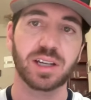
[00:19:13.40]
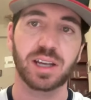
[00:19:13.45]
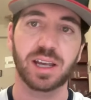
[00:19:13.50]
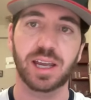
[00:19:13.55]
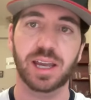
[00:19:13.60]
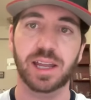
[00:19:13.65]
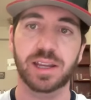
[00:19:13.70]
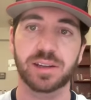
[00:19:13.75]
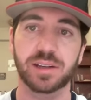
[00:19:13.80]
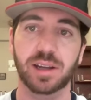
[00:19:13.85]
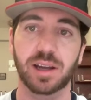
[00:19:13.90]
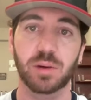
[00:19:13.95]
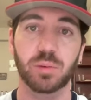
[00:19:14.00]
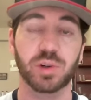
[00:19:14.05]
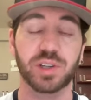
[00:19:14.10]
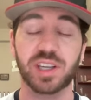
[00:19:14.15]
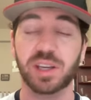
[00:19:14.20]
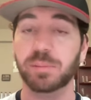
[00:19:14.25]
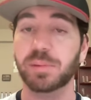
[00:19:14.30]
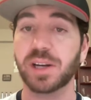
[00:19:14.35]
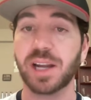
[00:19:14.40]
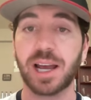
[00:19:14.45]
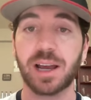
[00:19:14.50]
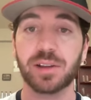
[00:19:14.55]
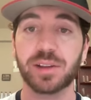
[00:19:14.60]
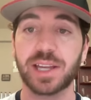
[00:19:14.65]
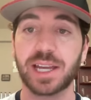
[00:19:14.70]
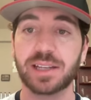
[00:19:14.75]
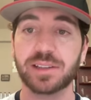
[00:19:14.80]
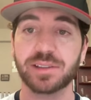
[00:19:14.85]
And we'll keep an eye
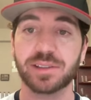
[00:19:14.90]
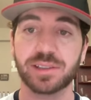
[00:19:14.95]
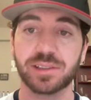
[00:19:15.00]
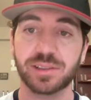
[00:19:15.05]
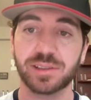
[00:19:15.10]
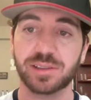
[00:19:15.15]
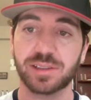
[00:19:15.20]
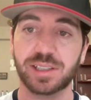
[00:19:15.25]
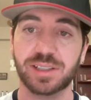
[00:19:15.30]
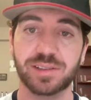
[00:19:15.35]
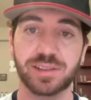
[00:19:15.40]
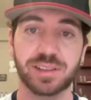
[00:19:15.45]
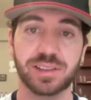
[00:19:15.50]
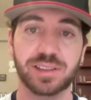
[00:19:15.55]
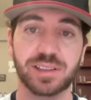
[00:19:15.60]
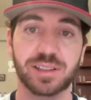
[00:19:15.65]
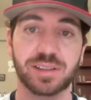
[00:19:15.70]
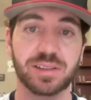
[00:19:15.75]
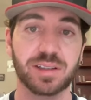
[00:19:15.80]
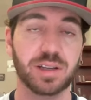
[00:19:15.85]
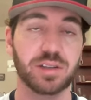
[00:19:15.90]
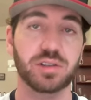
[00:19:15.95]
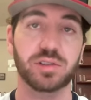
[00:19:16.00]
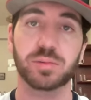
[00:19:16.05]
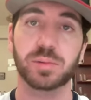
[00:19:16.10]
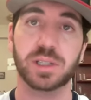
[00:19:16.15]
on that as the season continues.